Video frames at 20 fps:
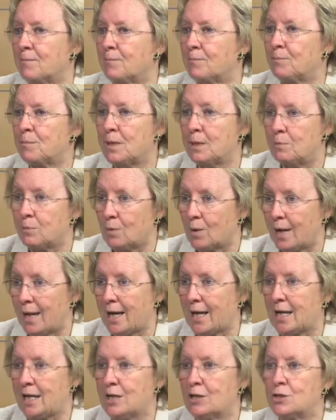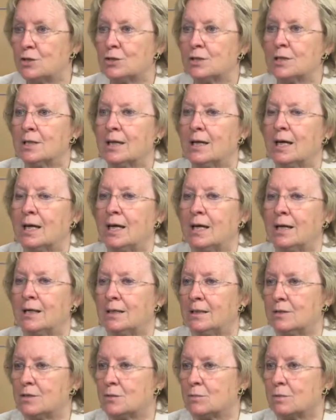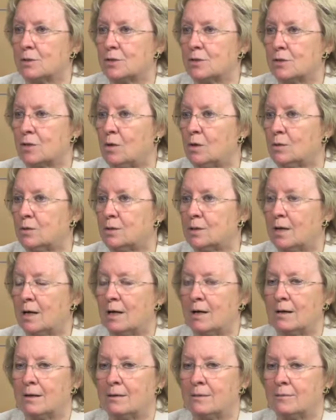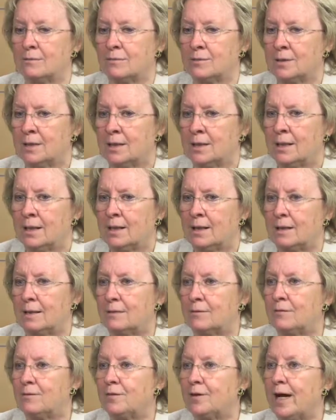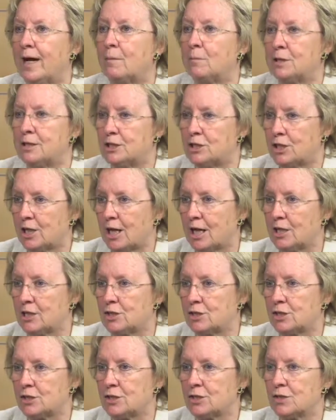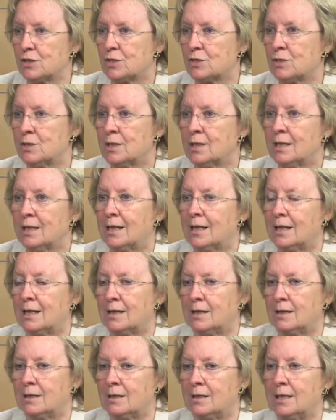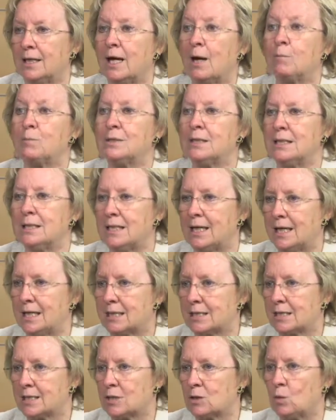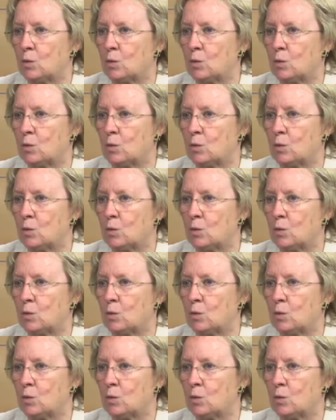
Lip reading: people age and as a result of family changes and the empty nest